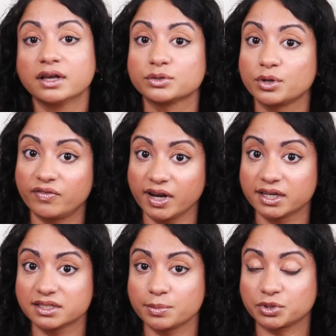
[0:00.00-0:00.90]
So don't forget to
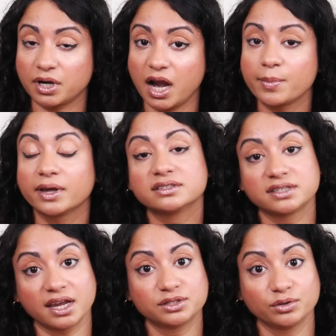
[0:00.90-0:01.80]
subscribe and
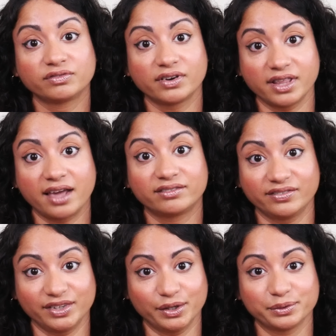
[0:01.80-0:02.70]
stay tuned for that
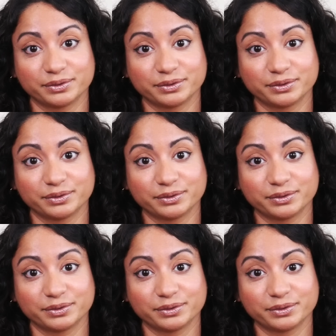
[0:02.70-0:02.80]
review.